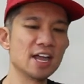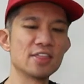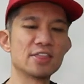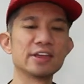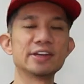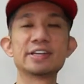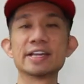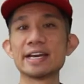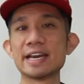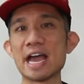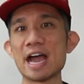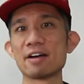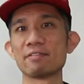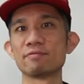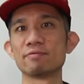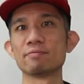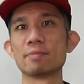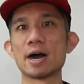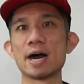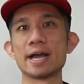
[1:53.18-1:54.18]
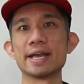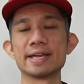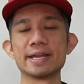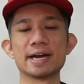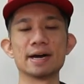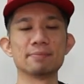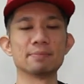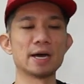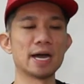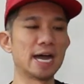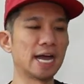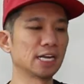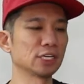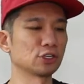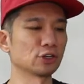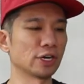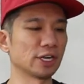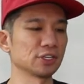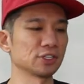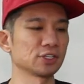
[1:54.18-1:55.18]
They did have my
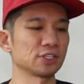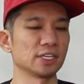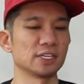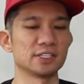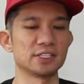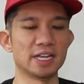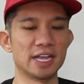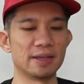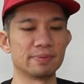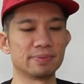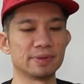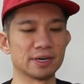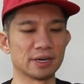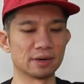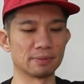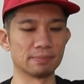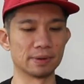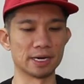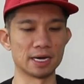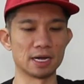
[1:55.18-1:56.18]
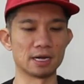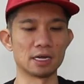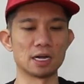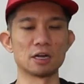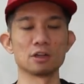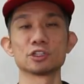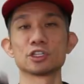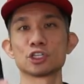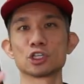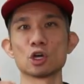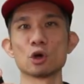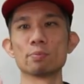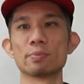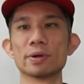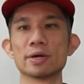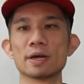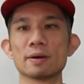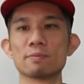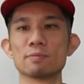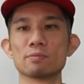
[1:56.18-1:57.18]
address tape here, but I'll just
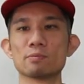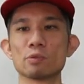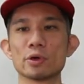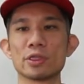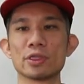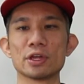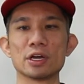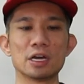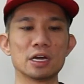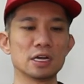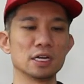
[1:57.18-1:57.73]
open it up with